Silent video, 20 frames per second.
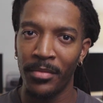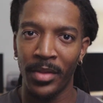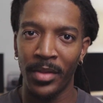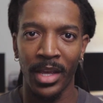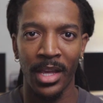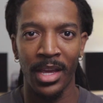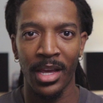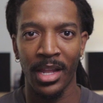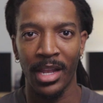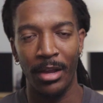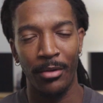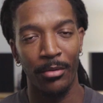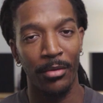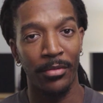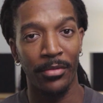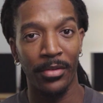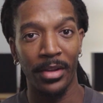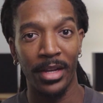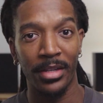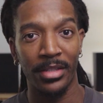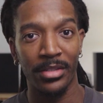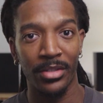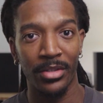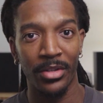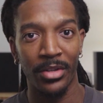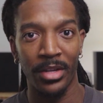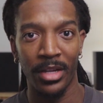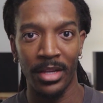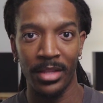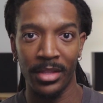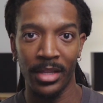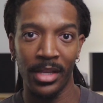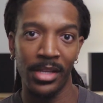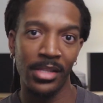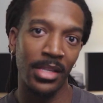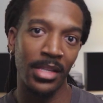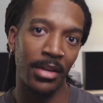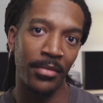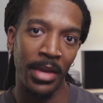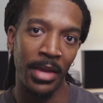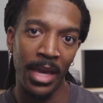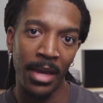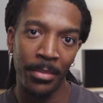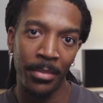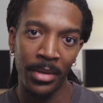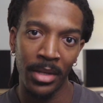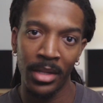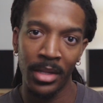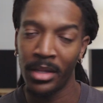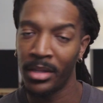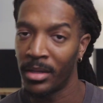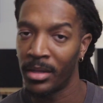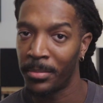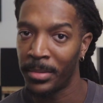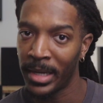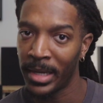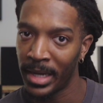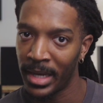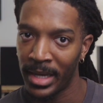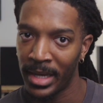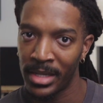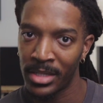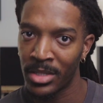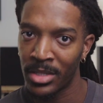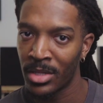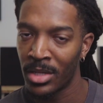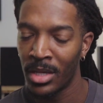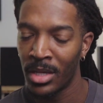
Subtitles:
They can kind of like reflect on things that have happened in their past.